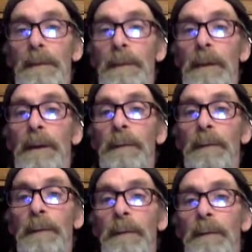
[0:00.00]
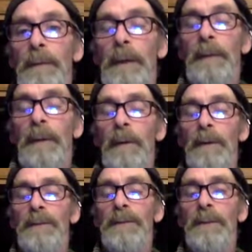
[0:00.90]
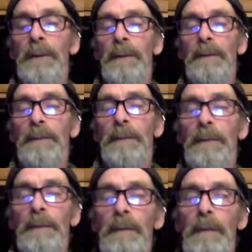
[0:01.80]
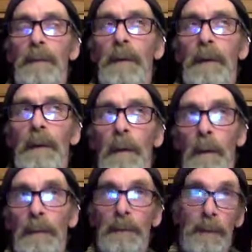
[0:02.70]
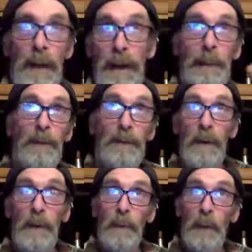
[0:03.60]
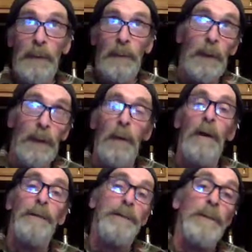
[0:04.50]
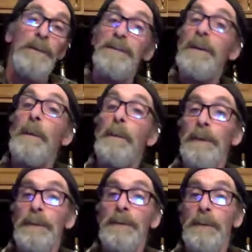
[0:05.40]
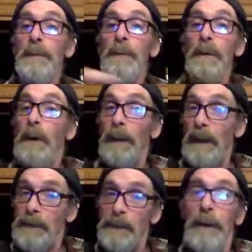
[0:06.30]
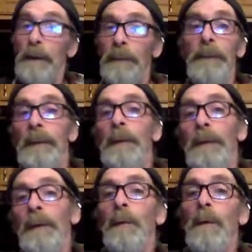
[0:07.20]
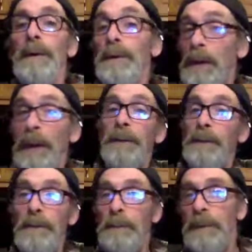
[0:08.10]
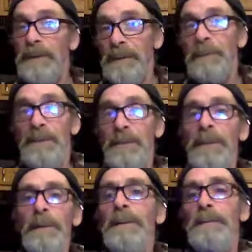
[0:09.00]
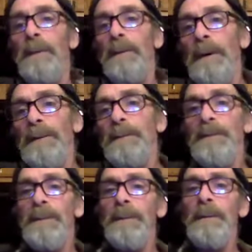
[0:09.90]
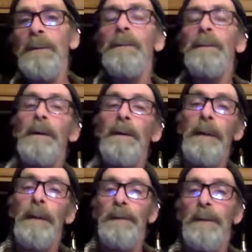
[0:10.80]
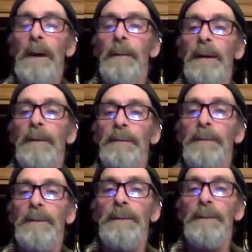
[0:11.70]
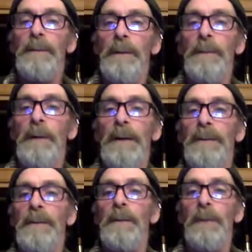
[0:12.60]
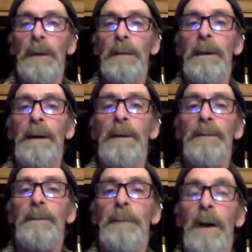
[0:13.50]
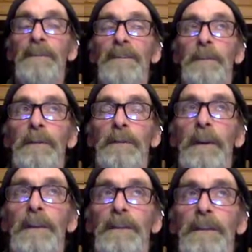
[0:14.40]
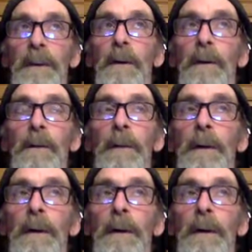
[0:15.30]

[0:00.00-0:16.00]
Very helpful. I mean, horses are great or animals work really well from a stump to a main trail where you can use a piece of machinery, motorized machinery. That was the combination we used at Third Branch, and it really made it possible for us to go